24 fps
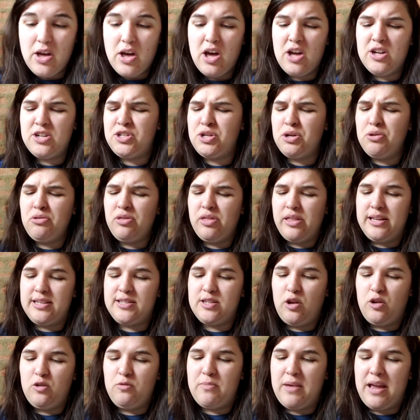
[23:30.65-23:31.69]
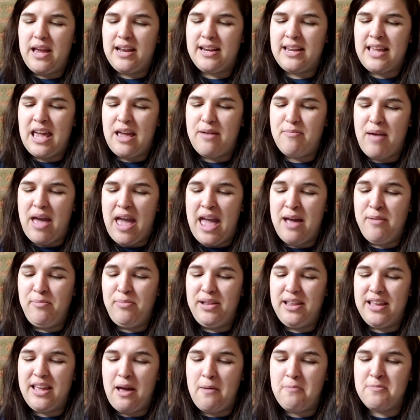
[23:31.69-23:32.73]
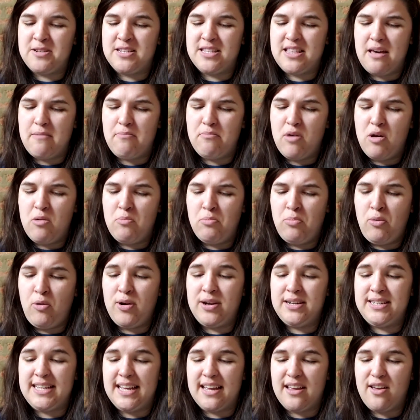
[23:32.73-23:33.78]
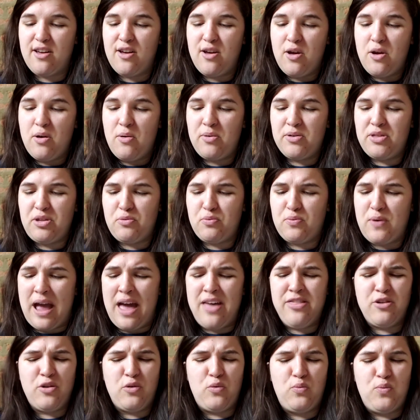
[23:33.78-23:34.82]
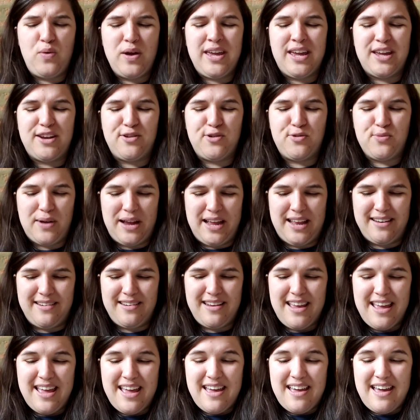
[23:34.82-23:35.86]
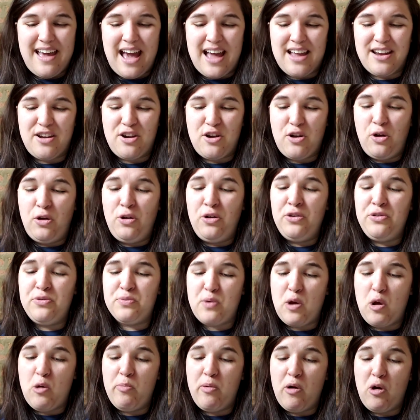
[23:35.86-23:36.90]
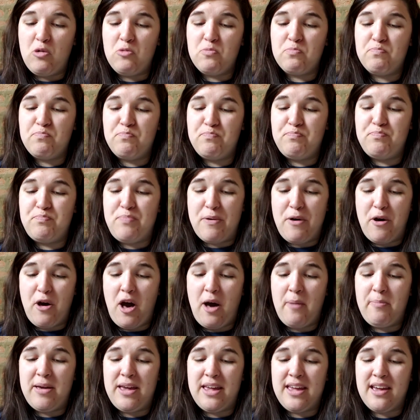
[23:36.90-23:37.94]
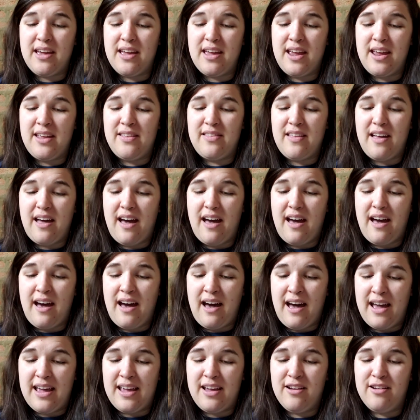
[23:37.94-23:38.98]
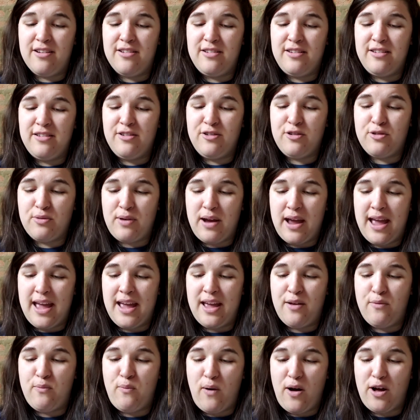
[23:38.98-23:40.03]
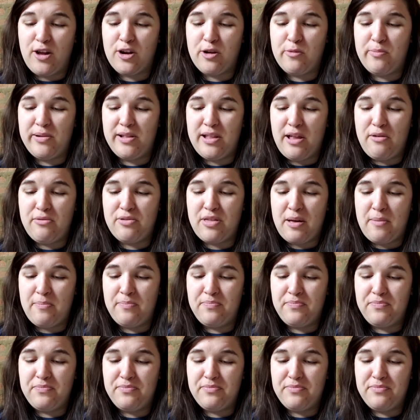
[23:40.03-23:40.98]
A toothless old man came ambling up to them, pointing, with a rather wicked grin, at an old rowboat bobbing in the iron-gray water below them.